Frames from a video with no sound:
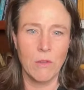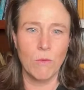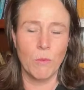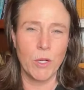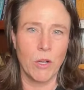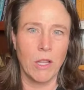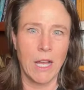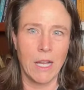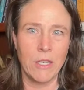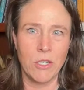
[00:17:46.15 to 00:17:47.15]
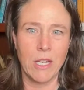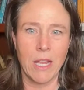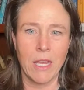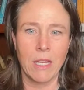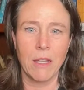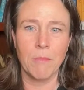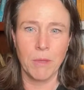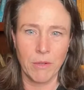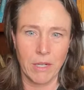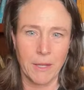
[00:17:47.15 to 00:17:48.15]
what we call IgA
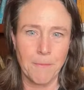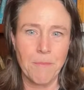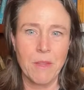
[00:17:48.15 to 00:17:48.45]
immunity.